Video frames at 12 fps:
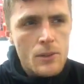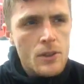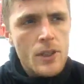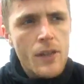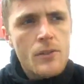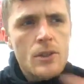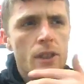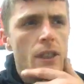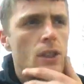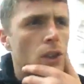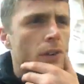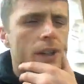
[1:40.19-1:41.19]

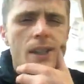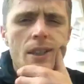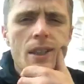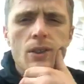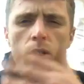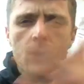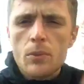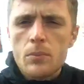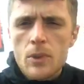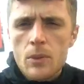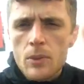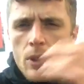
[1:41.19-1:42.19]
70s or 80s or
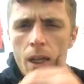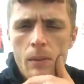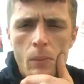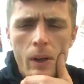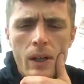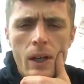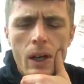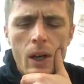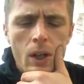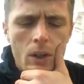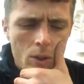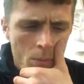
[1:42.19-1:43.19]

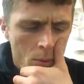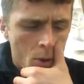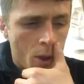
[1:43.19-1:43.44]
some